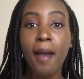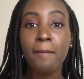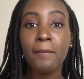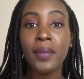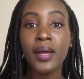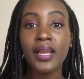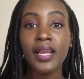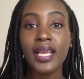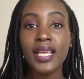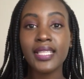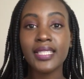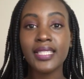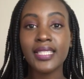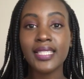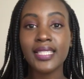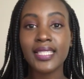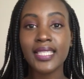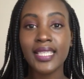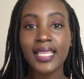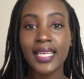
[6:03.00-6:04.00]
but
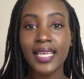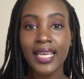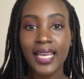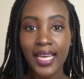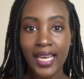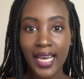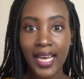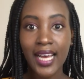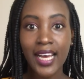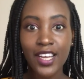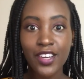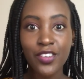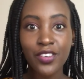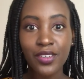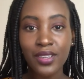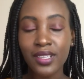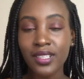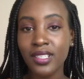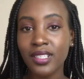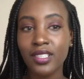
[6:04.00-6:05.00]
it's
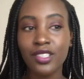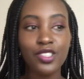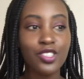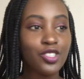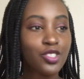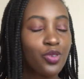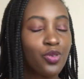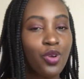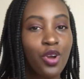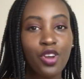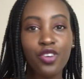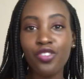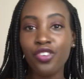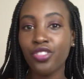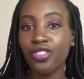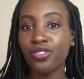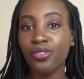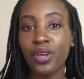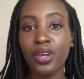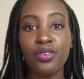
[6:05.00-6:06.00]
100,
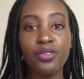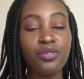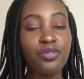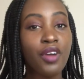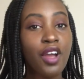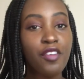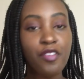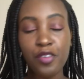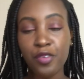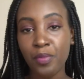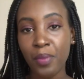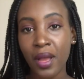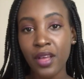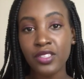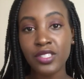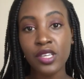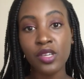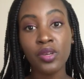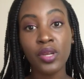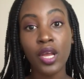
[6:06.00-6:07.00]
200, 300, 500 pounds
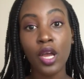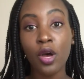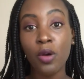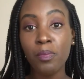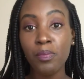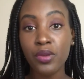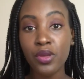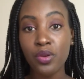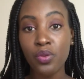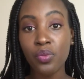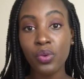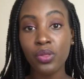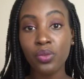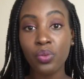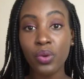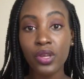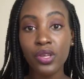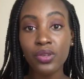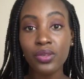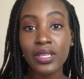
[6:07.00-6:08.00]
that could help you with
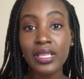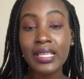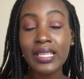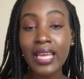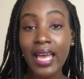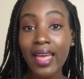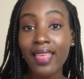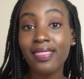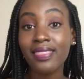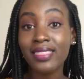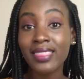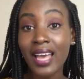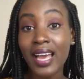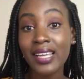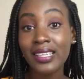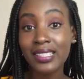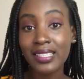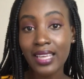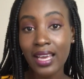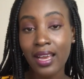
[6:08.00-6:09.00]
what you need at
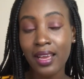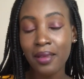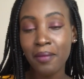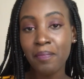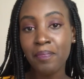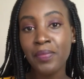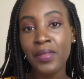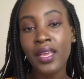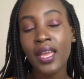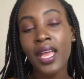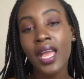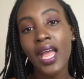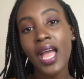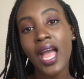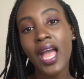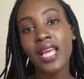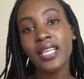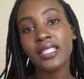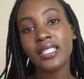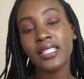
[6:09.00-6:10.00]
that time.
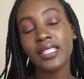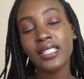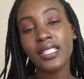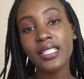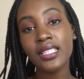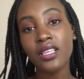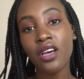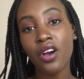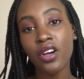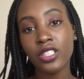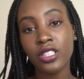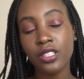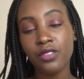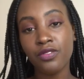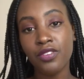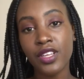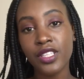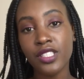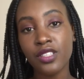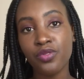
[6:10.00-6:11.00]
And these hardship
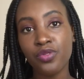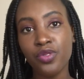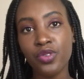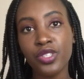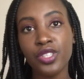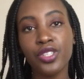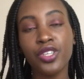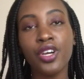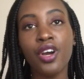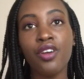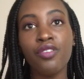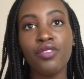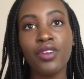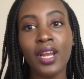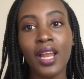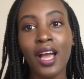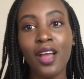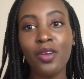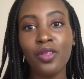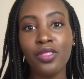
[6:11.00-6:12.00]
funds, unfortunately, you can't
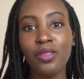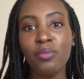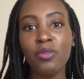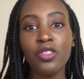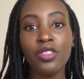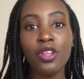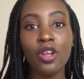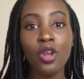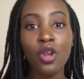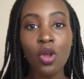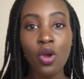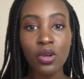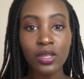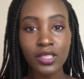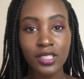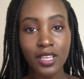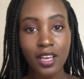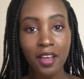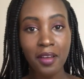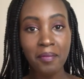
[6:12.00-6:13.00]
rely on them on the long
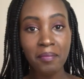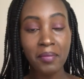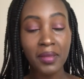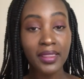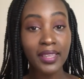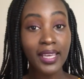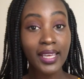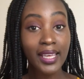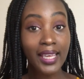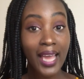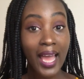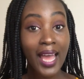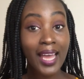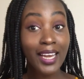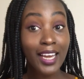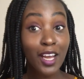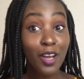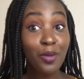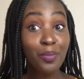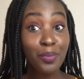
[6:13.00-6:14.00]
term, but they
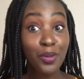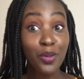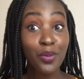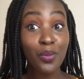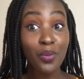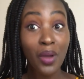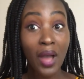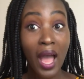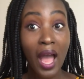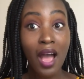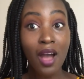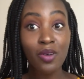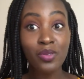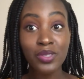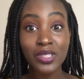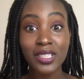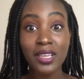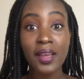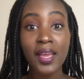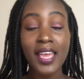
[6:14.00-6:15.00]
can help you
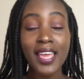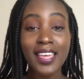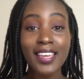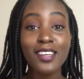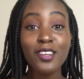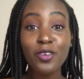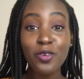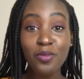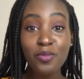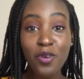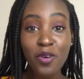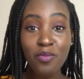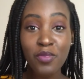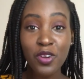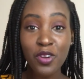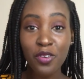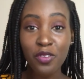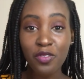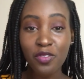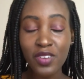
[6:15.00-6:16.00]
out in your
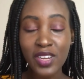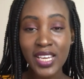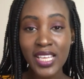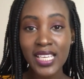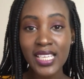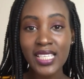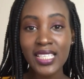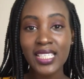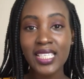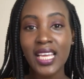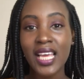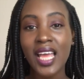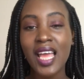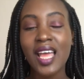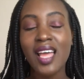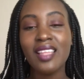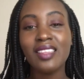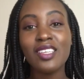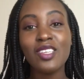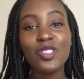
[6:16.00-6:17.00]
moment of need.
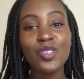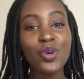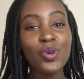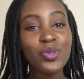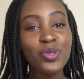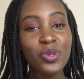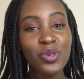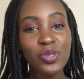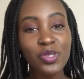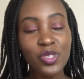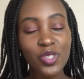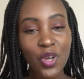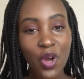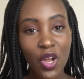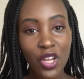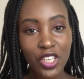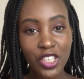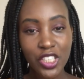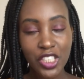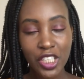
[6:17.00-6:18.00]
There's also
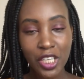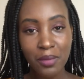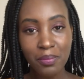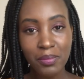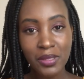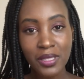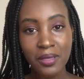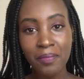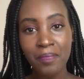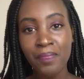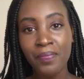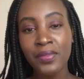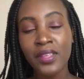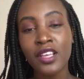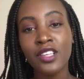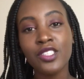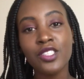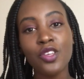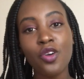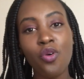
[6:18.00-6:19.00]
scholarships.
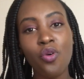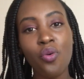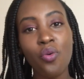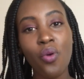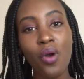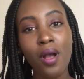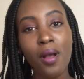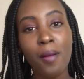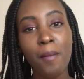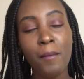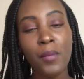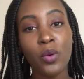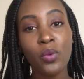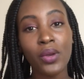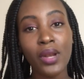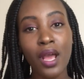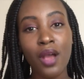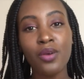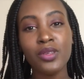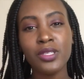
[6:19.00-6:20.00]
So
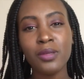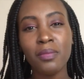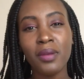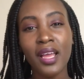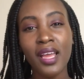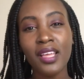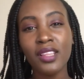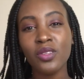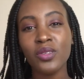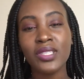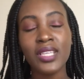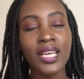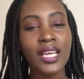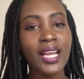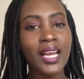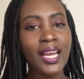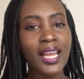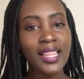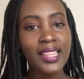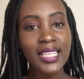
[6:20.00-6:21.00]
when I was applying, there was like a
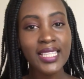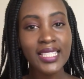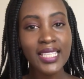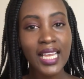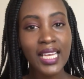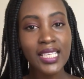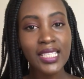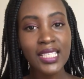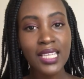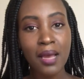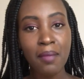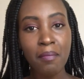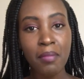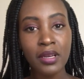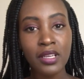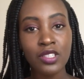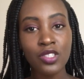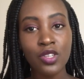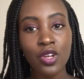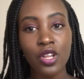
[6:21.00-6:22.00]
leather sellers
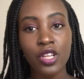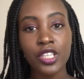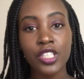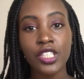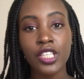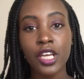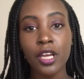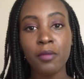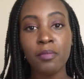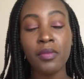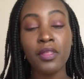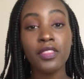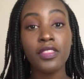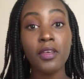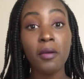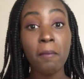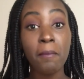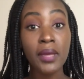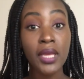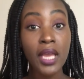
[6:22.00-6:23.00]
company scholarship.
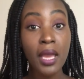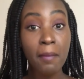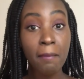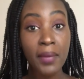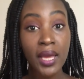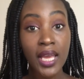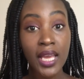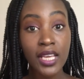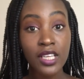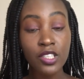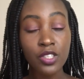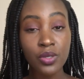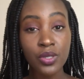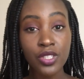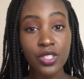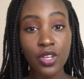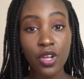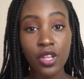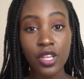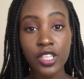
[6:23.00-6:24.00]
The BMA do a
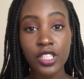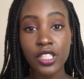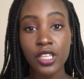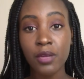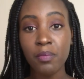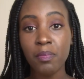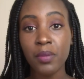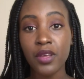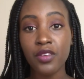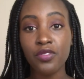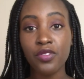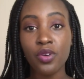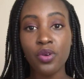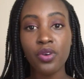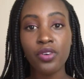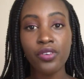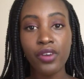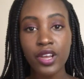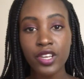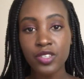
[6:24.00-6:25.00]
scholarship if you're a
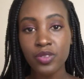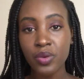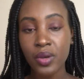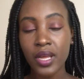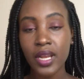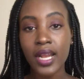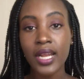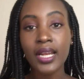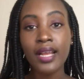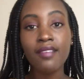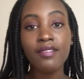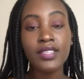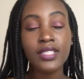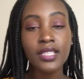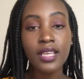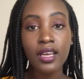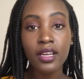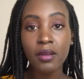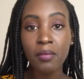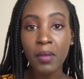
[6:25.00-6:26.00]
graduate and have a
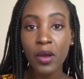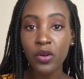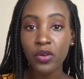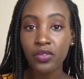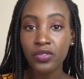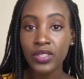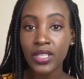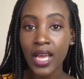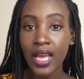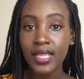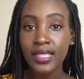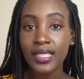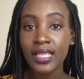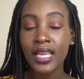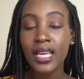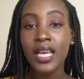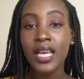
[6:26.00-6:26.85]
certain amount of debt.